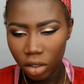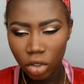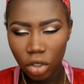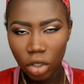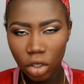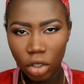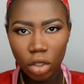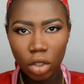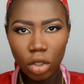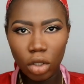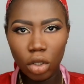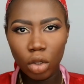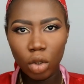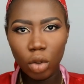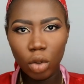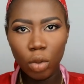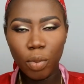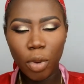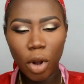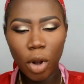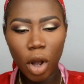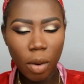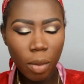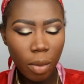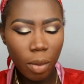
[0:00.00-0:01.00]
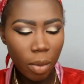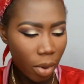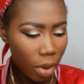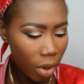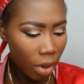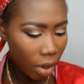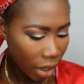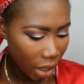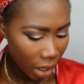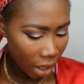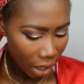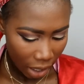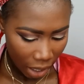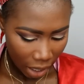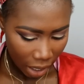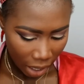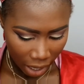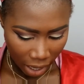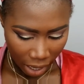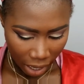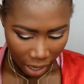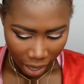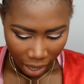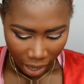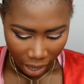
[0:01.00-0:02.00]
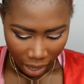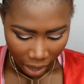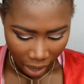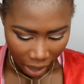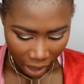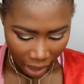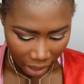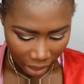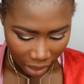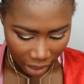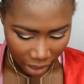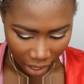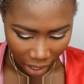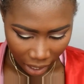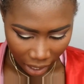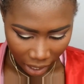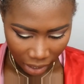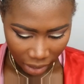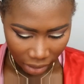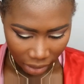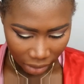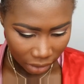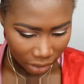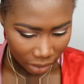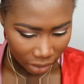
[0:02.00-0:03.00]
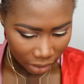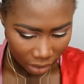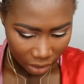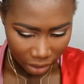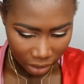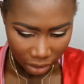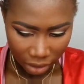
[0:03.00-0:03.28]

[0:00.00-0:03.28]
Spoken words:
just to pump. And then